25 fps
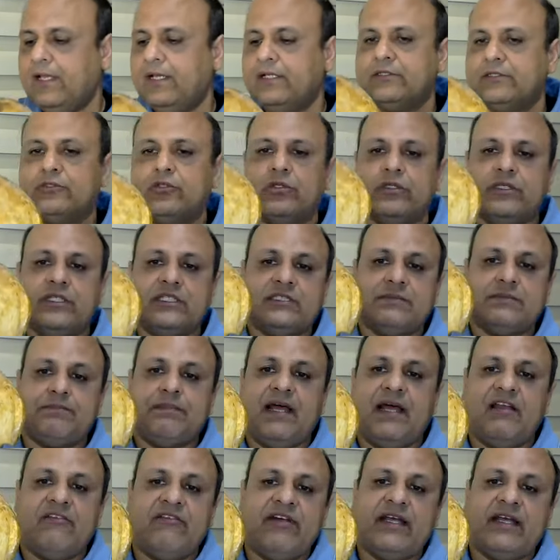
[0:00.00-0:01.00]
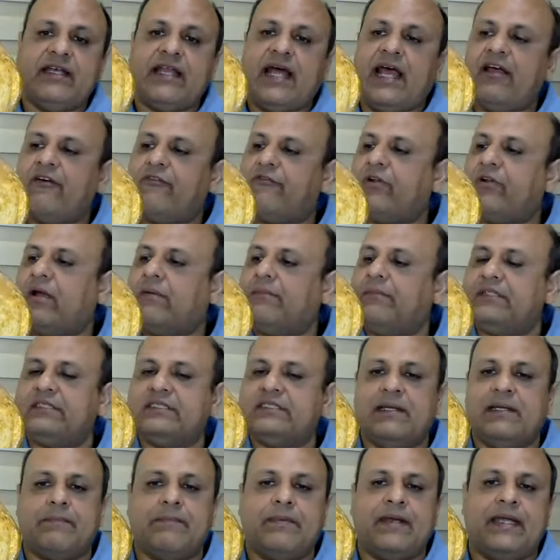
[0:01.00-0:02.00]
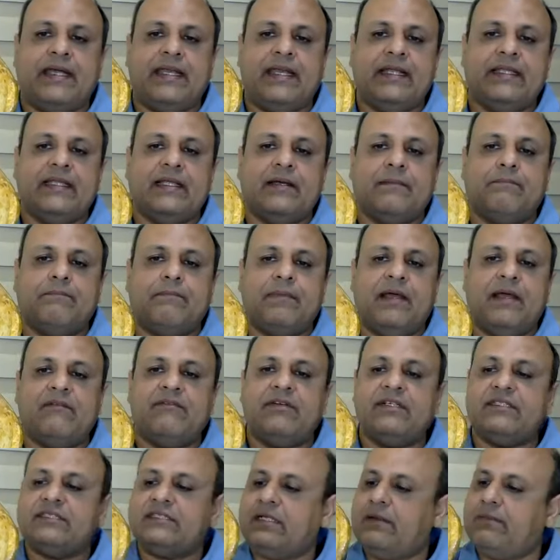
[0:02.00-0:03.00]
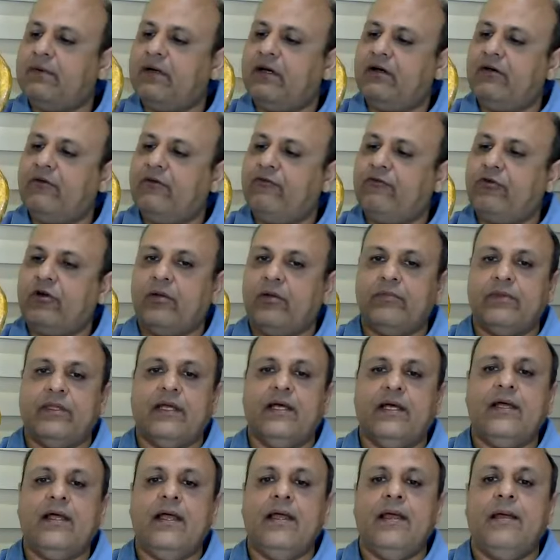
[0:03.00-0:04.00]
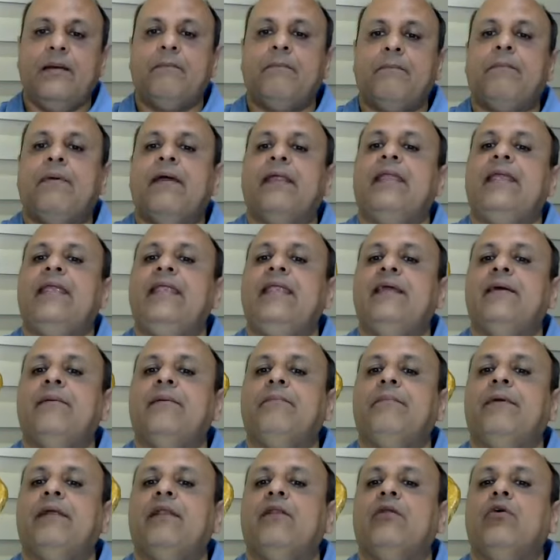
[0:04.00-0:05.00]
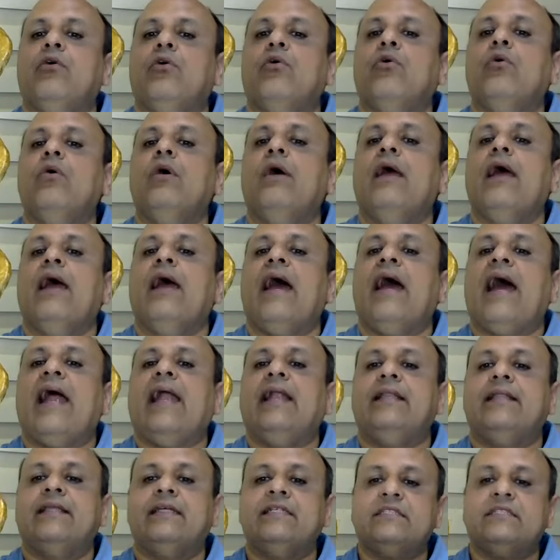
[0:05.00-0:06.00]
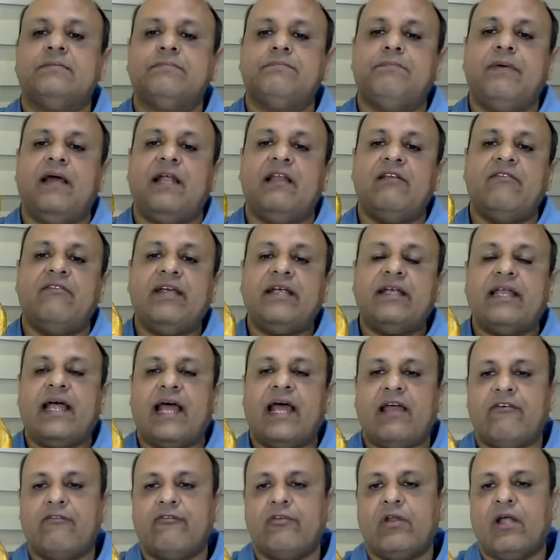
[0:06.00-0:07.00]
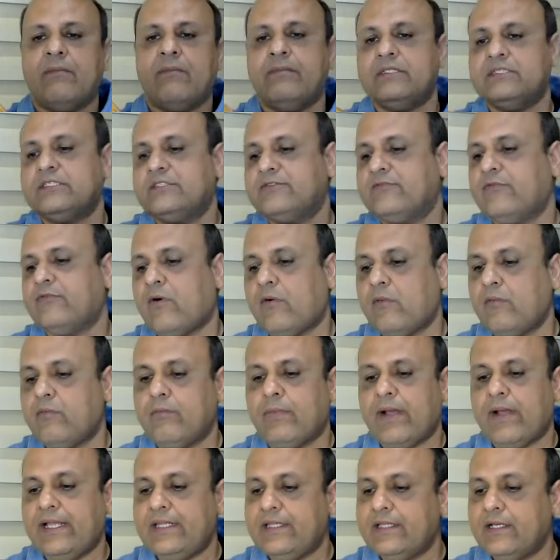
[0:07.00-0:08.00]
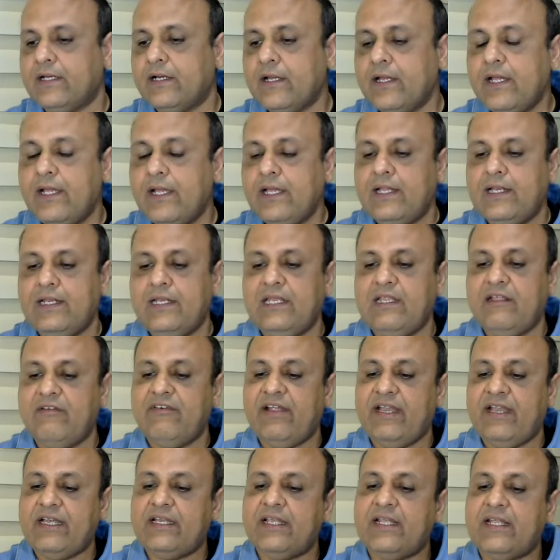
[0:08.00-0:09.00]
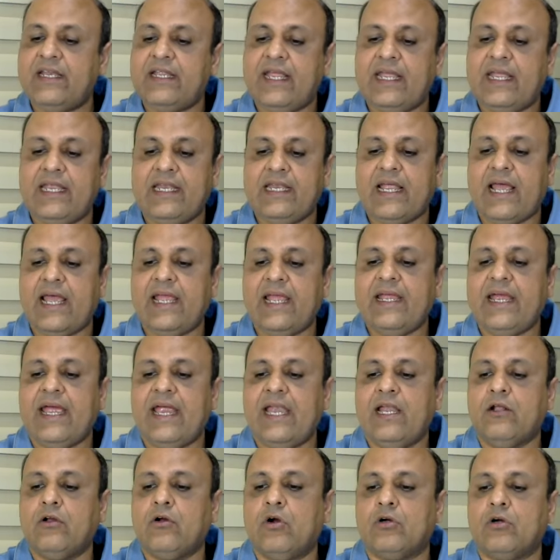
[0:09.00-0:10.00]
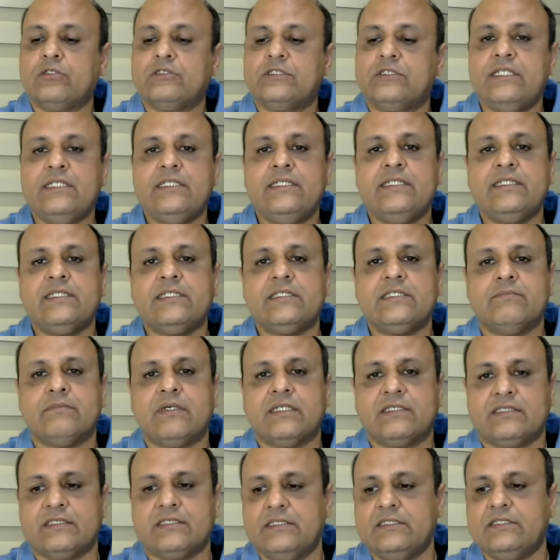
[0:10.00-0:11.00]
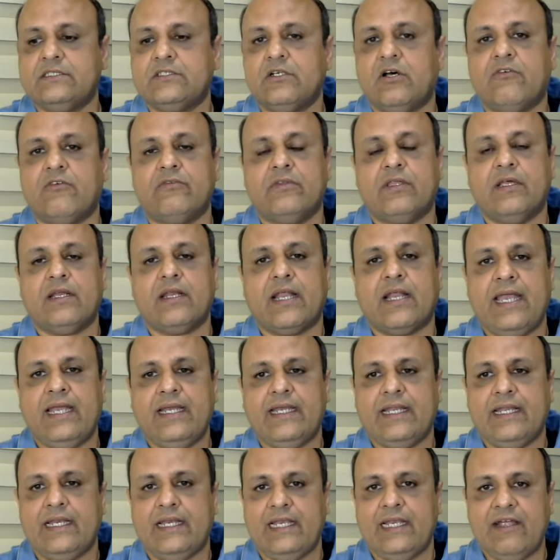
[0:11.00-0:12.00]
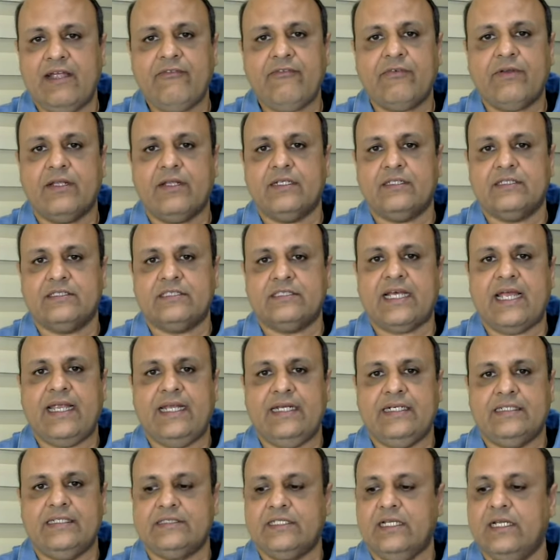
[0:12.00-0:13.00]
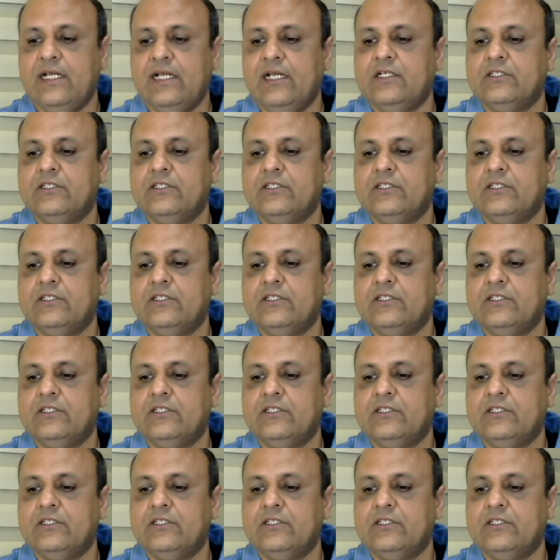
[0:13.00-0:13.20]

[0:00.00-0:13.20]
So this pelvic diaphragm is separating the pelvis above from the perineum below, and this pelvic diaphragm is formed by the levator ani and coccygeus muscles of the right and left sides.